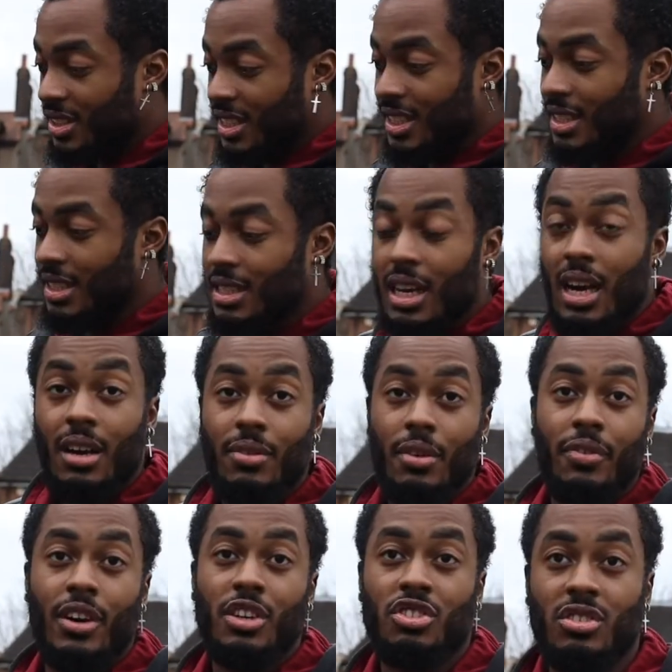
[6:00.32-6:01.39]
the other
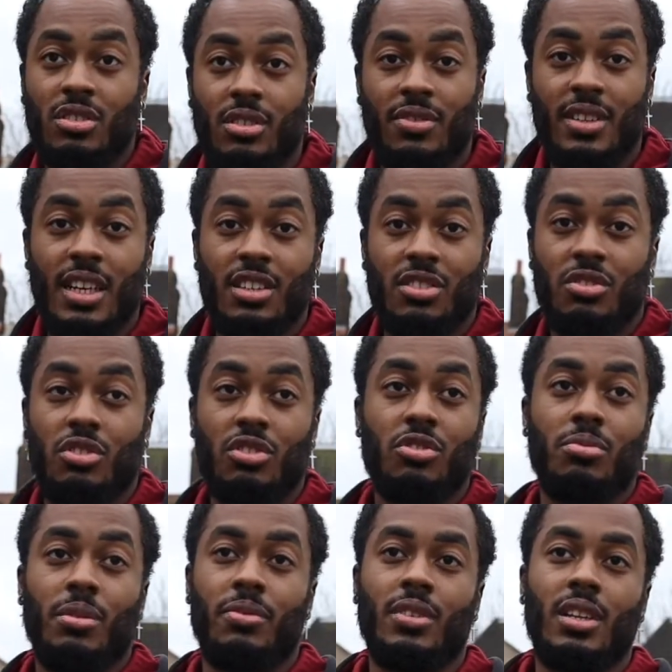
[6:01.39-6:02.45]
functions of the exhaust
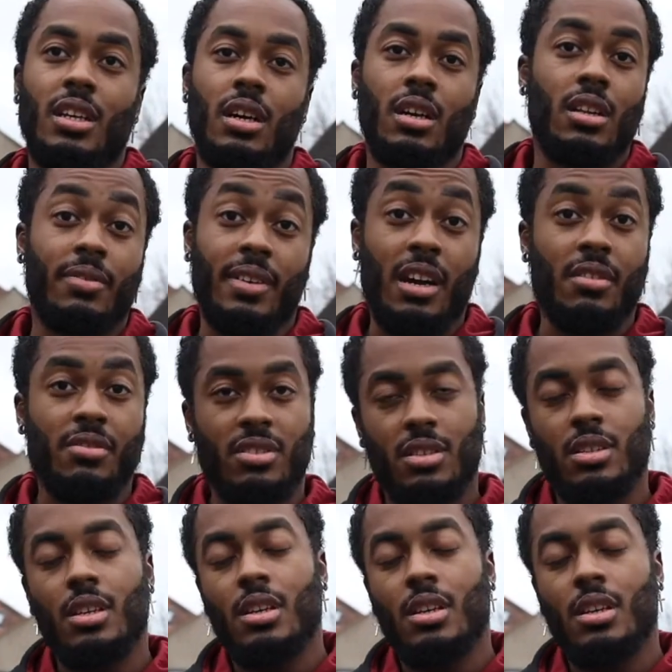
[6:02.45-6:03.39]
with the valves,